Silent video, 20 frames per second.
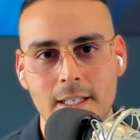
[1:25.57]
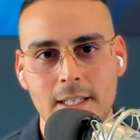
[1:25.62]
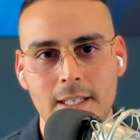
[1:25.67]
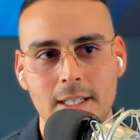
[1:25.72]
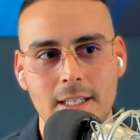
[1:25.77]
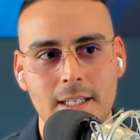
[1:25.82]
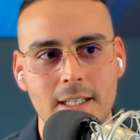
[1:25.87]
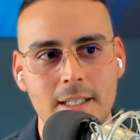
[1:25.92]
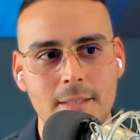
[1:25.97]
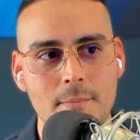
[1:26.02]

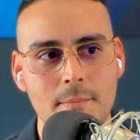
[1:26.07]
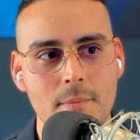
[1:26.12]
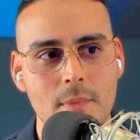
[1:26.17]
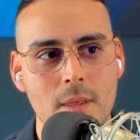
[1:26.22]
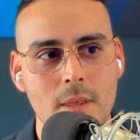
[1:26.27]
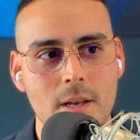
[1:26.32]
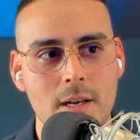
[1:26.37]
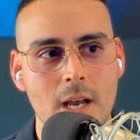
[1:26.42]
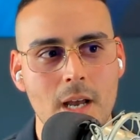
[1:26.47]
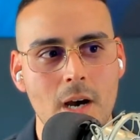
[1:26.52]
Um,
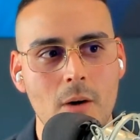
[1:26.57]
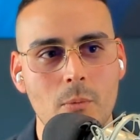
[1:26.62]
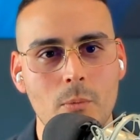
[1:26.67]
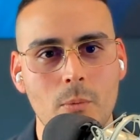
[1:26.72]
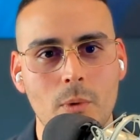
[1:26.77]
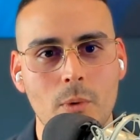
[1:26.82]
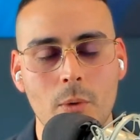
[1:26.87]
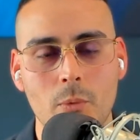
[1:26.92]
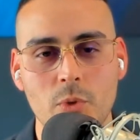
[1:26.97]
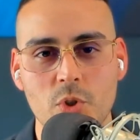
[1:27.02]
Now,
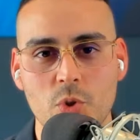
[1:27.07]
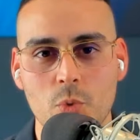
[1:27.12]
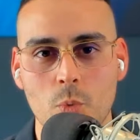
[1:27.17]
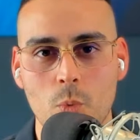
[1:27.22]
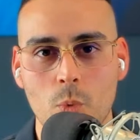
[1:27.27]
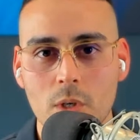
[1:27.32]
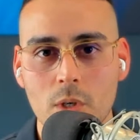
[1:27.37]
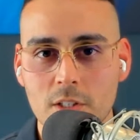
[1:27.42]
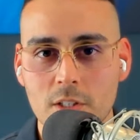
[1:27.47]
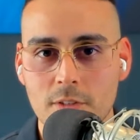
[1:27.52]
what's
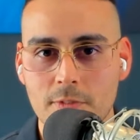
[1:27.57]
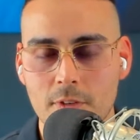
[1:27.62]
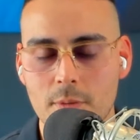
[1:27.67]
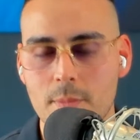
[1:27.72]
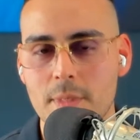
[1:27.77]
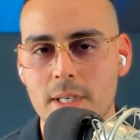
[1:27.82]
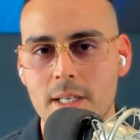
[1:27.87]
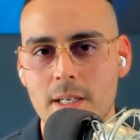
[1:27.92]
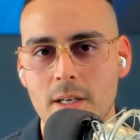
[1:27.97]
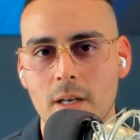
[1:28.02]
worked for
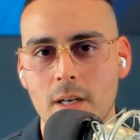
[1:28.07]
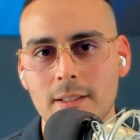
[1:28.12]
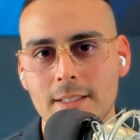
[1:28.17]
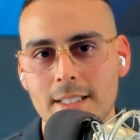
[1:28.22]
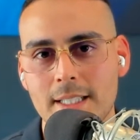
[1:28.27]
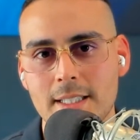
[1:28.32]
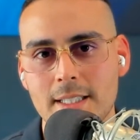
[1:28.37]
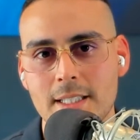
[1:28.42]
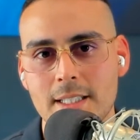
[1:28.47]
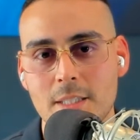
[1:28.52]
me on
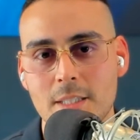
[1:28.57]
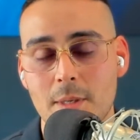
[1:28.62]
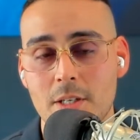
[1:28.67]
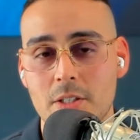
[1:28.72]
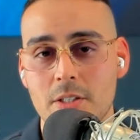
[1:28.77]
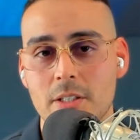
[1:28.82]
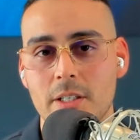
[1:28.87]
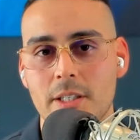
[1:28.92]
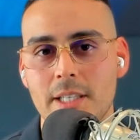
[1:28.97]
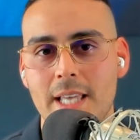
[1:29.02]
LinkedIn,
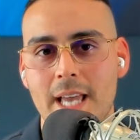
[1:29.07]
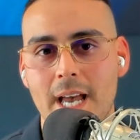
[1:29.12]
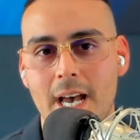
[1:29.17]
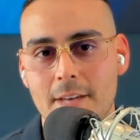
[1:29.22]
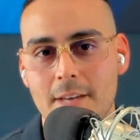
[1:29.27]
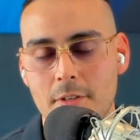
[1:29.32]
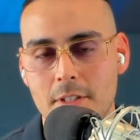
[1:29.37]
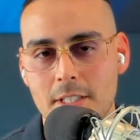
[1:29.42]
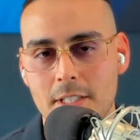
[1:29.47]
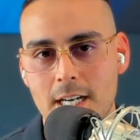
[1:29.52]
especially on the
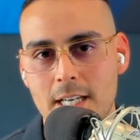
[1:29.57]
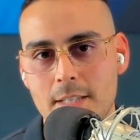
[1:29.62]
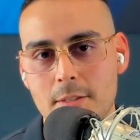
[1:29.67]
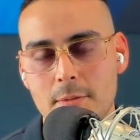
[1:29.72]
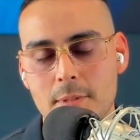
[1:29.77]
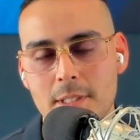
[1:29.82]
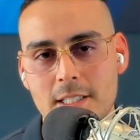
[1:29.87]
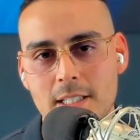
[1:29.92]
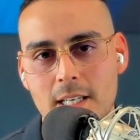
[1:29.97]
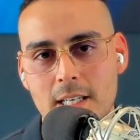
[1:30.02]

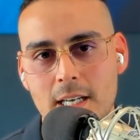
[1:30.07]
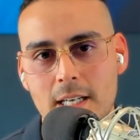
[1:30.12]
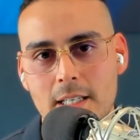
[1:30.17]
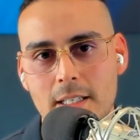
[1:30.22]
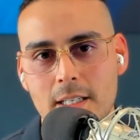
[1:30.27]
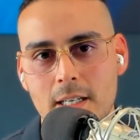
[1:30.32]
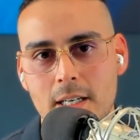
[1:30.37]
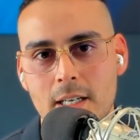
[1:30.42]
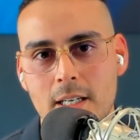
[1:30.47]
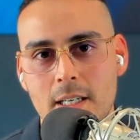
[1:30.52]
advertisement side,
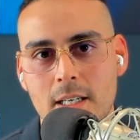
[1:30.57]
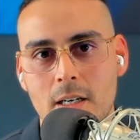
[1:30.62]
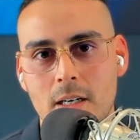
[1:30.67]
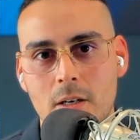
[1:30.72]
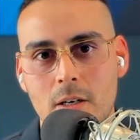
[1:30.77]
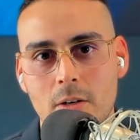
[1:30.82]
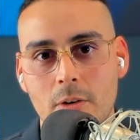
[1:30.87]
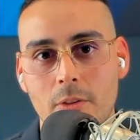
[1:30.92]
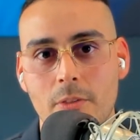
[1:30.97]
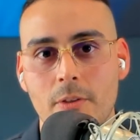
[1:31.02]

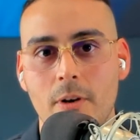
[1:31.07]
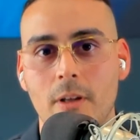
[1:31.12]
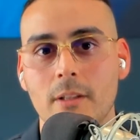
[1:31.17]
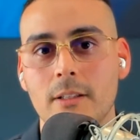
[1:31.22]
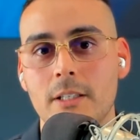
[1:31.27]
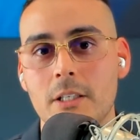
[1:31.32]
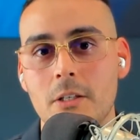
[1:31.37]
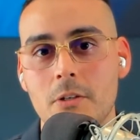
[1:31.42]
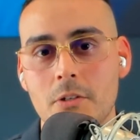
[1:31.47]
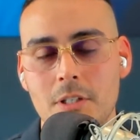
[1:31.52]
are thought
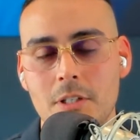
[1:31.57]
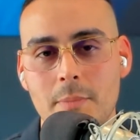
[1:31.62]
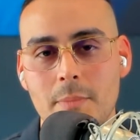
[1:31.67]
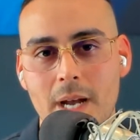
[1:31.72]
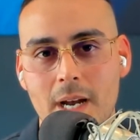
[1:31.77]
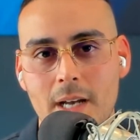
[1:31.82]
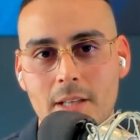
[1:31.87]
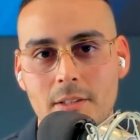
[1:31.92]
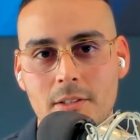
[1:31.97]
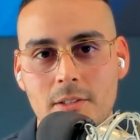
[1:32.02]
leadership
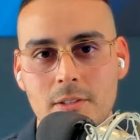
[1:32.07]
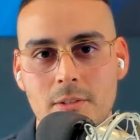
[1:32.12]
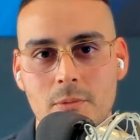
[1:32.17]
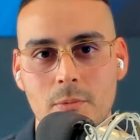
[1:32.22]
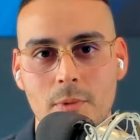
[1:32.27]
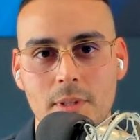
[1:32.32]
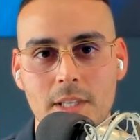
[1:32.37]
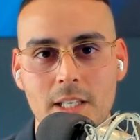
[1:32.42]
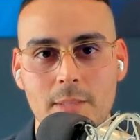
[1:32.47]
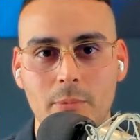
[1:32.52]
ads.
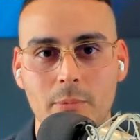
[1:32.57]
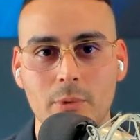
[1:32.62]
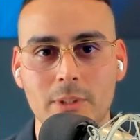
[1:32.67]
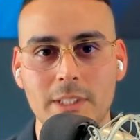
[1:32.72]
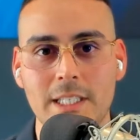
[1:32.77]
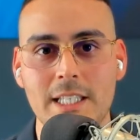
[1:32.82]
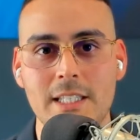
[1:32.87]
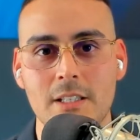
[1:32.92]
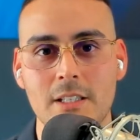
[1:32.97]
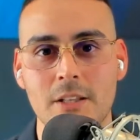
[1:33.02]
When they
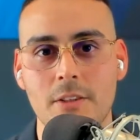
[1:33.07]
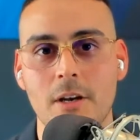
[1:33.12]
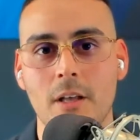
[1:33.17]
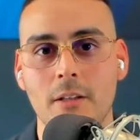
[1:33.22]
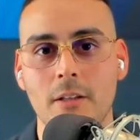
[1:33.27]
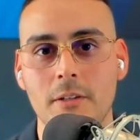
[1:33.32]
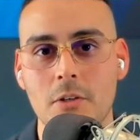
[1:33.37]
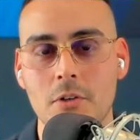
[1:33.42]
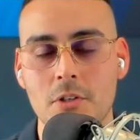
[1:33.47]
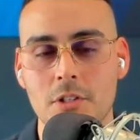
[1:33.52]
release the
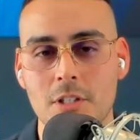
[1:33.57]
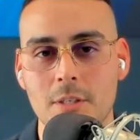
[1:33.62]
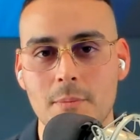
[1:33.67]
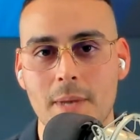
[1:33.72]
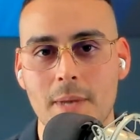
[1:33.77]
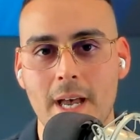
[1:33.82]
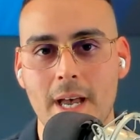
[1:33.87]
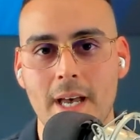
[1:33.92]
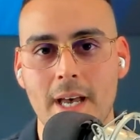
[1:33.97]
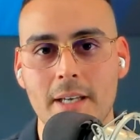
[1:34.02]
thought leadership
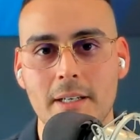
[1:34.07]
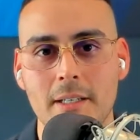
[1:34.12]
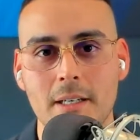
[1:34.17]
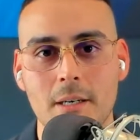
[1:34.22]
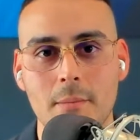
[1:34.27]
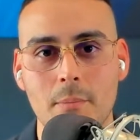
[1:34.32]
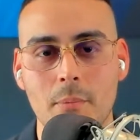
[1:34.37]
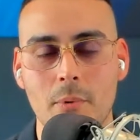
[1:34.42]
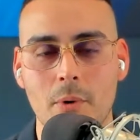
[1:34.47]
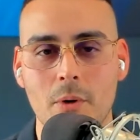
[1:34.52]
ad
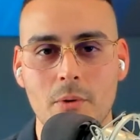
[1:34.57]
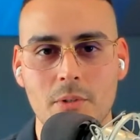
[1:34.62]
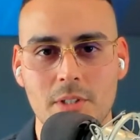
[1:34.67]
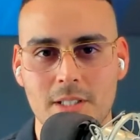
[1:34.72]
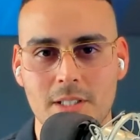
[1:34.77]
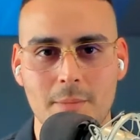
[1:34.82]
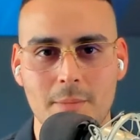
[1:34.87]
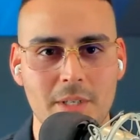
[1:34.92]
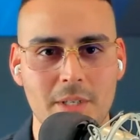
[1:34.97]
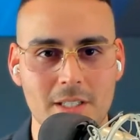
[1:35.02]
approach, it's
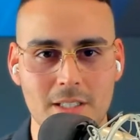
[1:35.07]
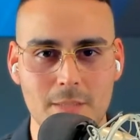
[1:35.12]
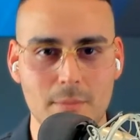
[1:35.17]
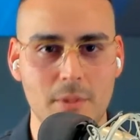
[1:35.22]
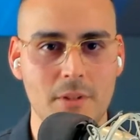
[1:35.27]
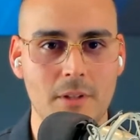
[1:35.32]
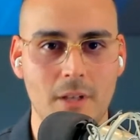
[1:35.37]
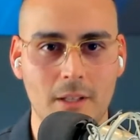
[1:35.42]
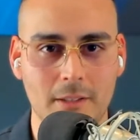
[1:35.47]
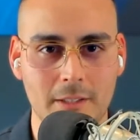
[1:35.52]
not because I'm a
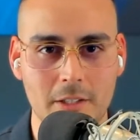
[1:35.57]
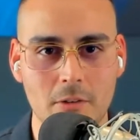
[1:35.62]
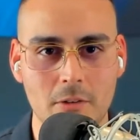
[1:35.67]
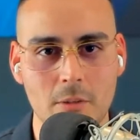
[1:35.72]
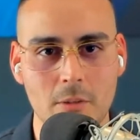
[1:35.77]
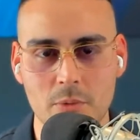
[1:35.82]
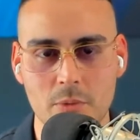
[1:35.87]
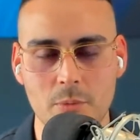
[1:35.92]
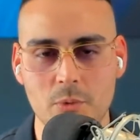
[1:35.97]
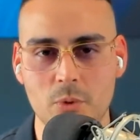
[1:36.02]
thought leader,
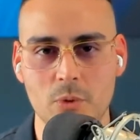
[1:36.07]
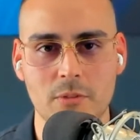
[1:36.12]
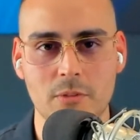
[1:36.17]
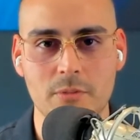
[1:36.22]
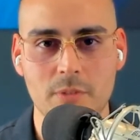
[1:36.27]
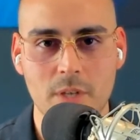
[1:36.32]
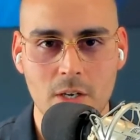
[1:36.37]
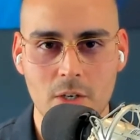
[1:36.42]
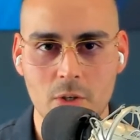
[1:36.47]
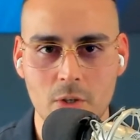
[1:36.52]
I'm some sort of
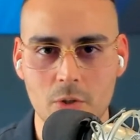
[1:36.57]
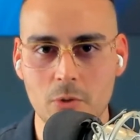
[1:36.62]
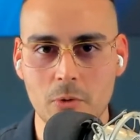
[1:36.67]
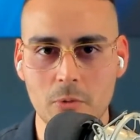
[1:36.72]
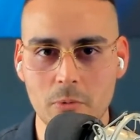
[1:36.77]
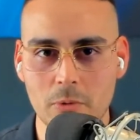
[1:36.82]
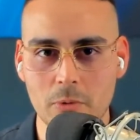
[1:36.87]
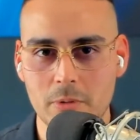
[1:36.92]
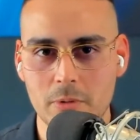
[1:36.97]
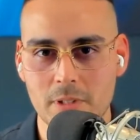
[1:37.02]

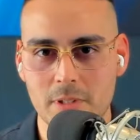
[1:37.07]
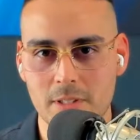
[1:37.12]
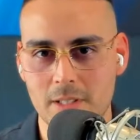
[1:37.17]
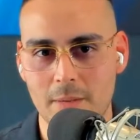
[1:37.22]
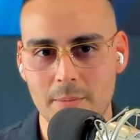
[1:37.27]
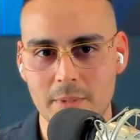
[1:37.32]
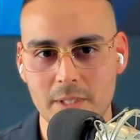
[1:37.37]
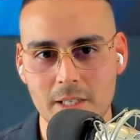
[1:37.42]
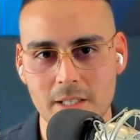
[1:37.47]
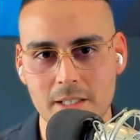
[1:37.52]
guru. It's
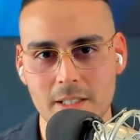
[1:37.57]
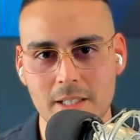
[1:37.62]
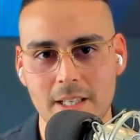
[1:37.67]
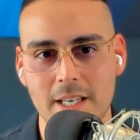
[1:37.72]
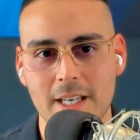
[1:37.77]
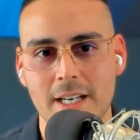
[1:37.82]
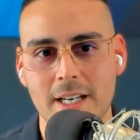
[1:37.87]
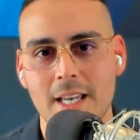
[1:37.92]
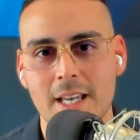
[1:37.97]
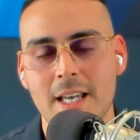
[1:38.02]
not because of
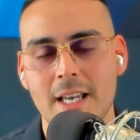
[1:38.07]
that.